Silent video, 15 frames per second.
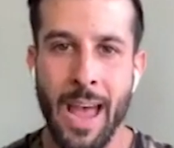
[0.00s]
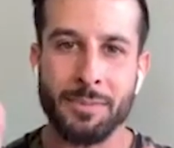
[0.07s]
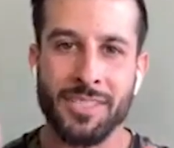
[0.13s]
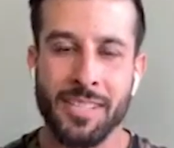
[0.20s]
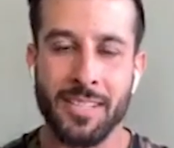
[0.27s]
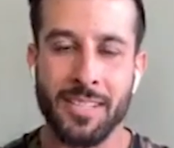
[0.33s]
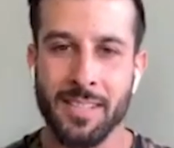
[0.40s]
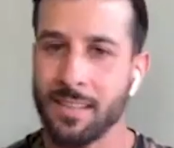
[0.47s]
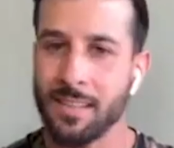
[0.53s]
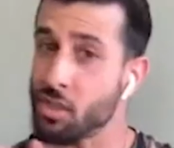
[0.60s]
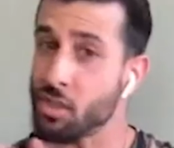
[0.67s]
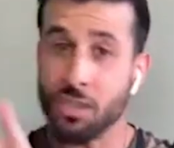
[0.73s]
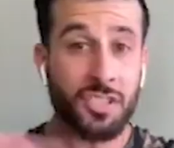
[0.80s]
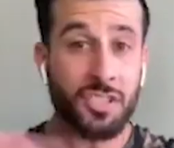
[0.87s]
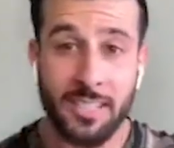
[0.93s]
16
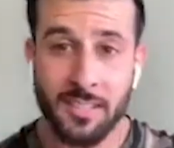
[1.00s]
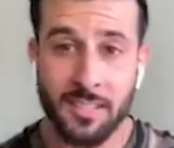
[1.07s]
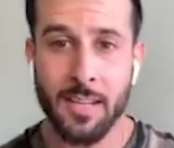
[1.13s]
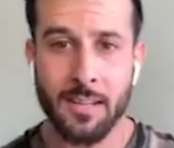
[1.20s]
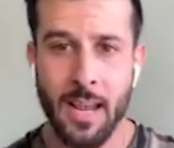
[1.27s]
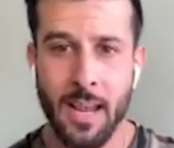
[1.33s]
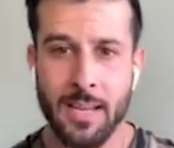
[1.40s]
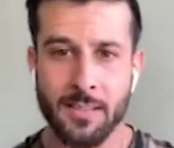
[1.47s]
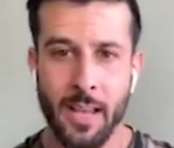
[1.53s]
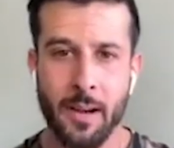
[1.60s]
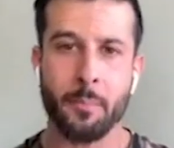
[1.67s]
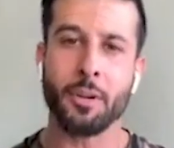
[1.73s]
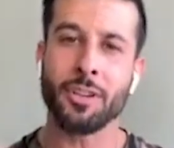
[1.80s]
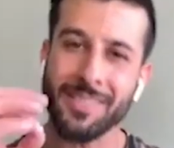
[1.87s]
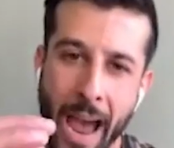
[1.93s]
just 16 days later
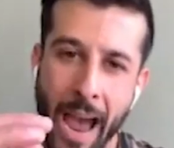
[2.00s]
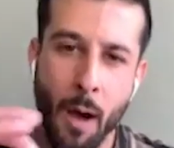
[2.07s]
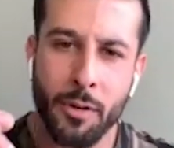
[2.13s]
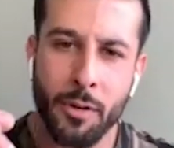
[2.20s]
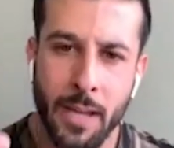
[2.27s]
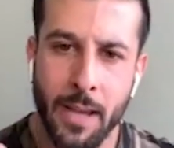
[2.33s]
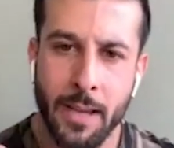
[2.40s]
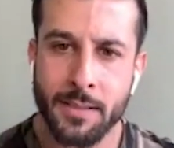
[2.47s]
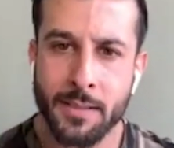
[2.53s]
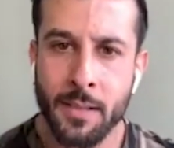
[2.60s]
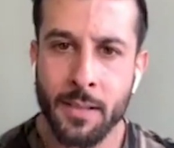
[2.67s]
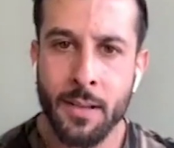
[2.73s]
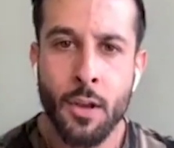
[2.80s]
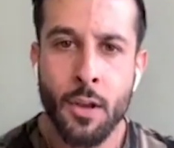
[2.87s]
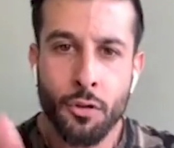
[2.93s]
because nowadays
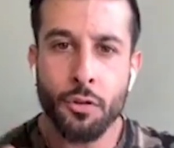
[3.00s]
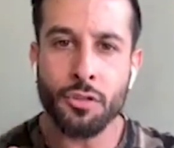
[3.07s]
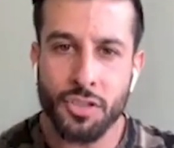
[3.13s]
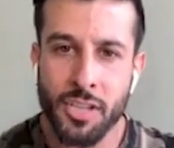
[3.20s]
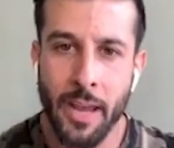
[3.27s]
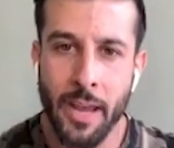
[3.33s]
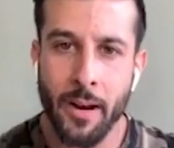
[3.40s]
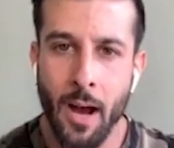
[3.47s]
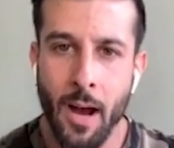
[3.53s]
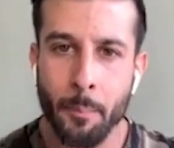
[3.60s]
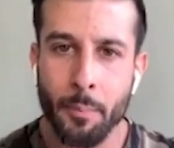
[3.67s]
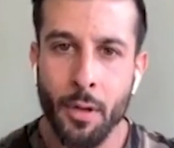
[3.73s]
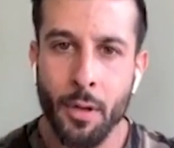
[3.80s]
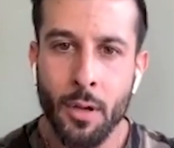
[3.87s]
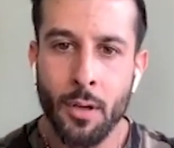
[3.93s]
they're set up
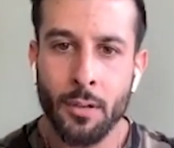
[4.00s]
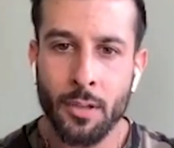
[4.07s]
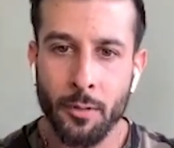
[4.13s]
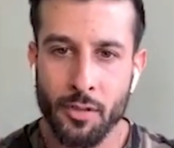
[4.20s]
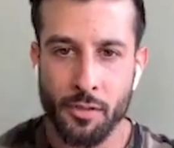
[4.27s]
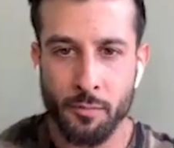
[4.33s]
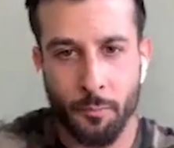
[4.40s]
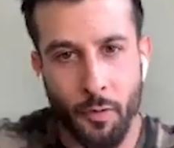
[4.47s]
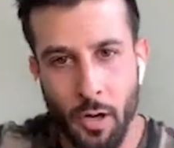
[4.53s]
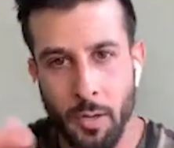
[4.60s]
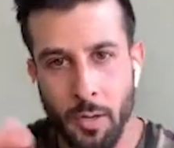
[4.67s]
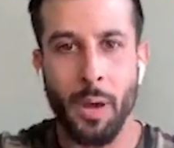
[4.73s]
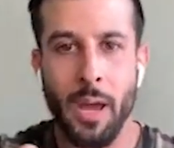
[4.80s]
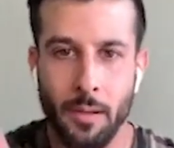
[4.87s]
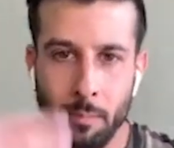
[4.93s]
to just fucking
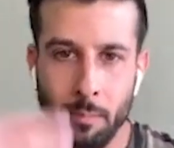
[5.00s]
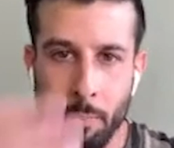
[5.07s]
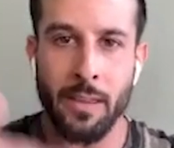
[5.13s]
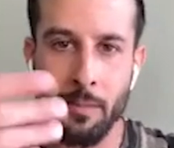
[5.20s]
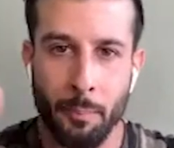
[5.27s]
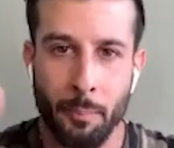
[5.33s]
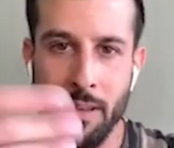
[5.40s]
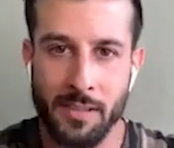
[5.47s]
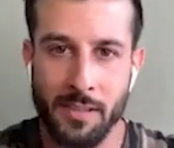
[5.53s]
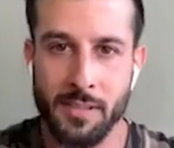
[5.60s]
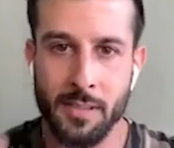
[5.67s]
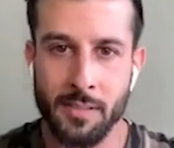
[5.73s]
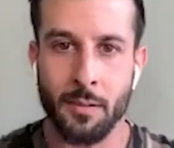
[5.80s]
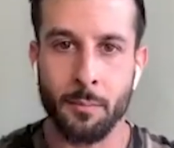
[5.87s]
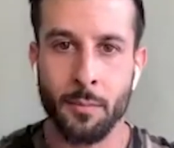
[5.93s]
pay pay pay the
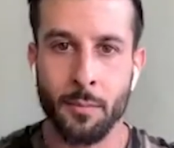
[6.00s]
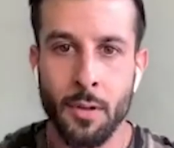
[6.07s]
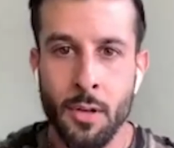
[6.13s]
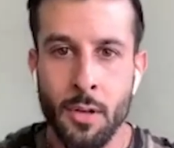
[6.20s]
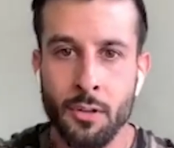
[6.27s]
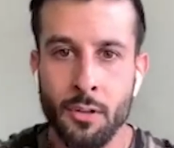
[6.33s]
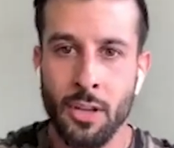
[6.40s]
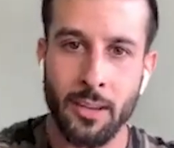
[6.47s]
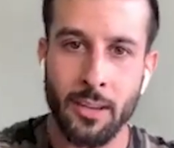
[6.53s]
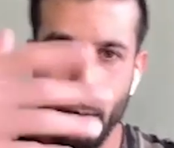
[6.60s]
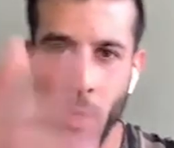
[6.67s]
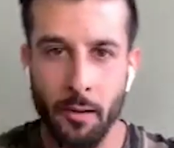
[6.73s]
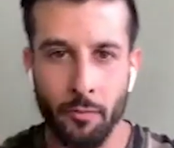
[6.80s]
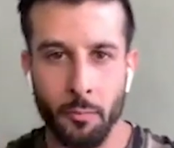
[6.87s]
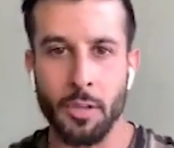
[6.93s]
system, take yeah. the
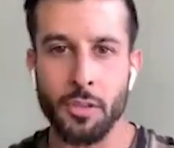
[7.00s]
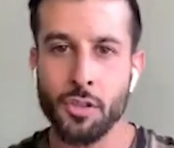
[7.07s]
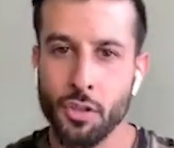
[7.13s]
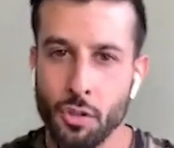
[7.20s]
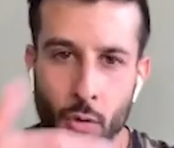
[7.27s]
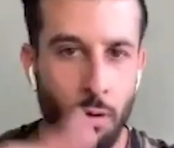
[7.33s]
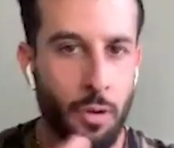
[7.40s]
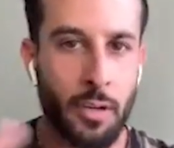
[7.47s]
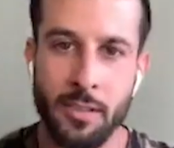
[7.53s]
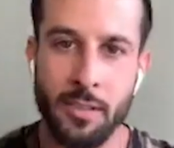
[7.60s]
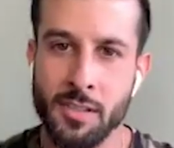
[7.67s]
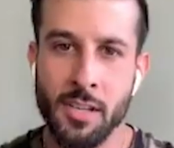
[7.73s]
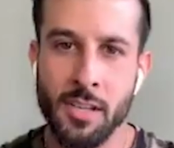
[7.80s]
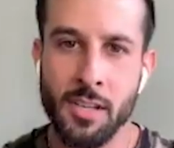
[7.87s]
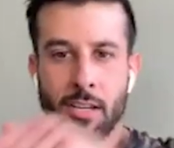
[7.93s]
money from the insurance, yeah.
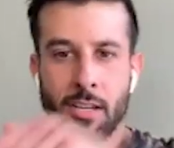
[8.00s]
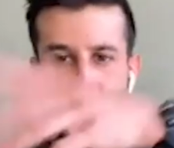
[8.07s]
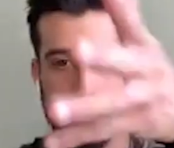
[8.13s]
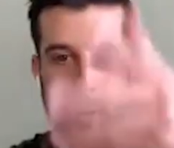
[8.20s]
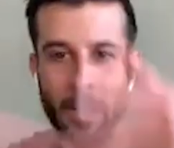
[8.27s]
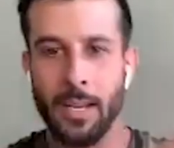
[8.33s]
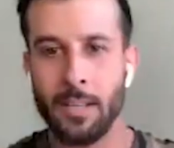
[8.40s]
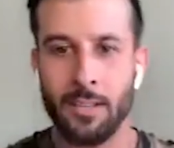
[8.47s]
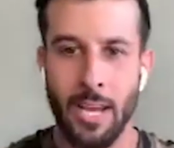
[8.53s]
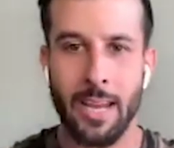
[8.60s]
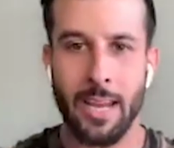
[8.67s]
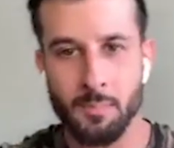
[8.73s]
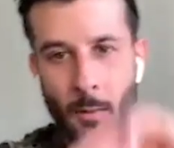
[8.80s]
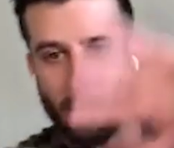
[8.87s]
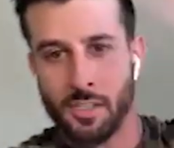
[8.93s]
get you in, take
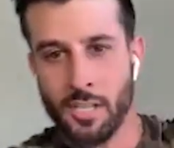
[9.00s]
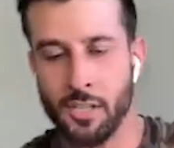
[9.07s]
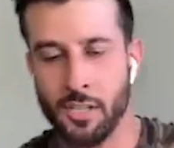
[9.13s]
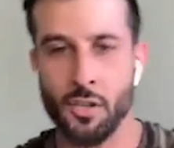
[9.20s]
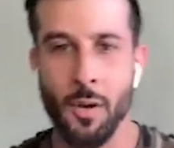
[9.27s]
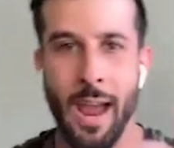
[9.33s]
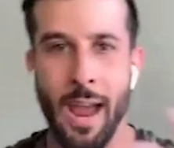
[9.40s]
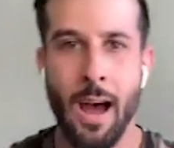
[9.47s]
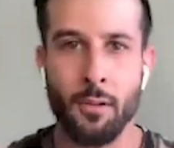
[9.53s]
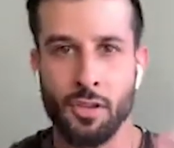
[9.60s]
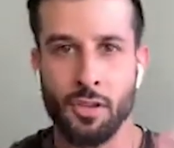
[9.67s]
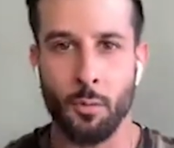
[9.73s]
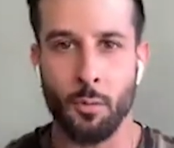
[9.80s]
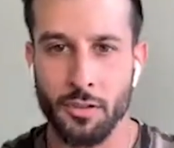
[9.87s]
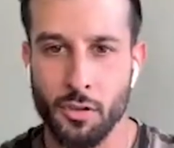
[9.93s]
as much, get you out,
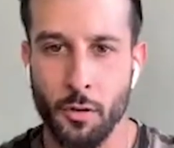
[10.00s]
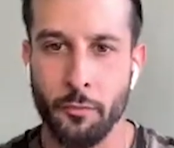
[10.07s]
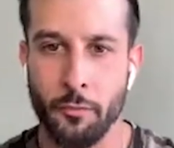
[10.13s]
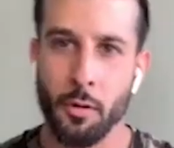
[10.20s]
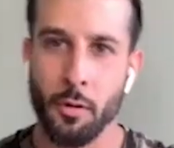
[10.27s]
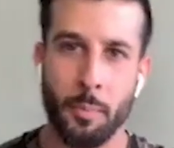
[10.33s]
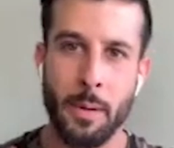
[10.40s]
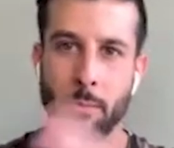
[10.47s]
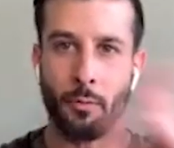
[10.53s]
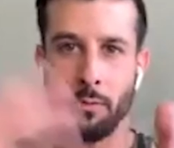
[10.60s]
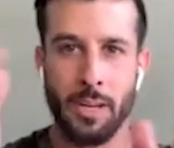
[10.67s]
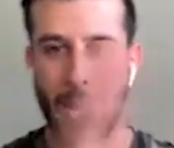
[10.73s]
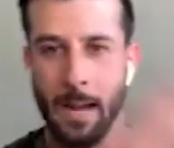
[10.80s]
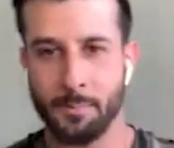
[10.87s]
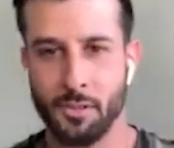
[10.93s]
so on and so forth. People
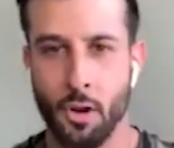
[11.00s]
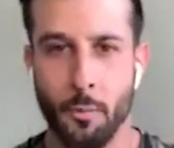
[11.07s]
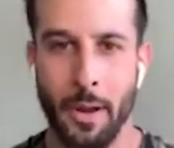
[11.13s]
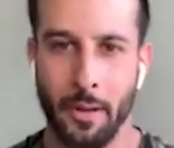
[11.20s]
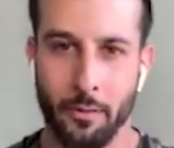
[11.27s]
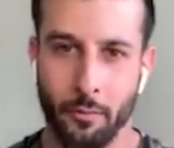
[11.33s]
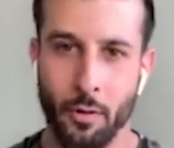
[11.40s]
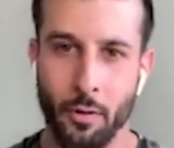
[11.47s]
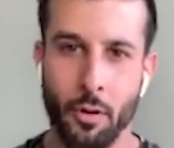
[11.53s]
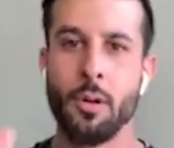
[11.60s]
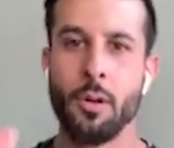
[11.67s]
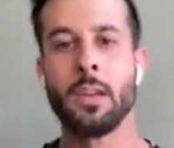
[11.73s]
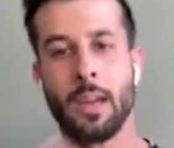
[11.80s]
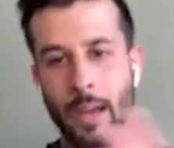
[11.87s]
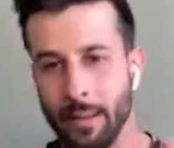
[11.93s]
relapse, go back through,
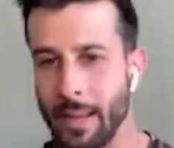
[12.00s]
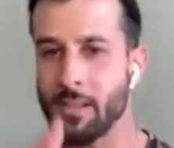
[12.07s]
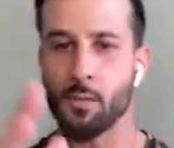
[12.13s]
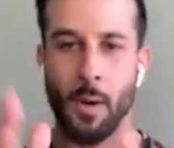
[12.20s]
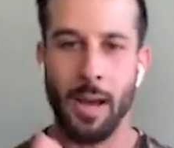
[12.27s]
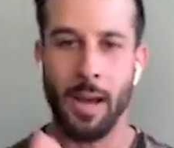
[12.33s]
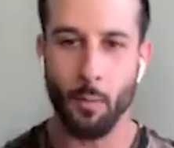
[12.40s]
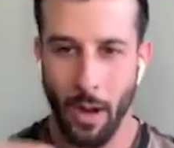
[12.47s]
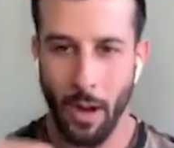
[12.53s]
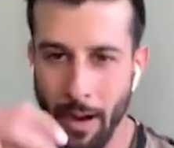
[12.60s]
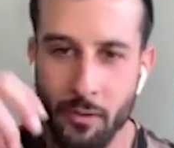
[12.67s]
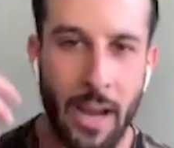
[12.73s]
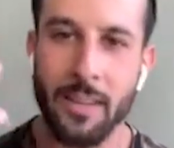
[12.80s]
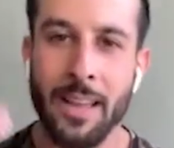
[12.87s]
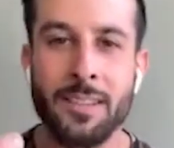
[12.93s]
and that's why I've
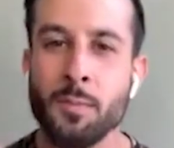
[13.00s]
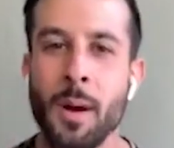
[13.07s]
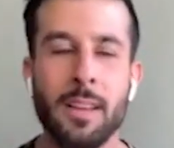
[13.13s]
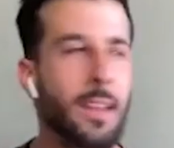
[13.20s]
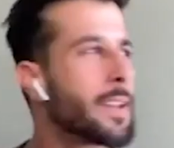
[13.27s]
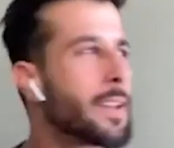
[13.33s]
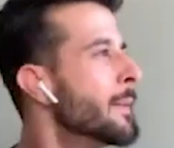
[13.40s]
got. That's why like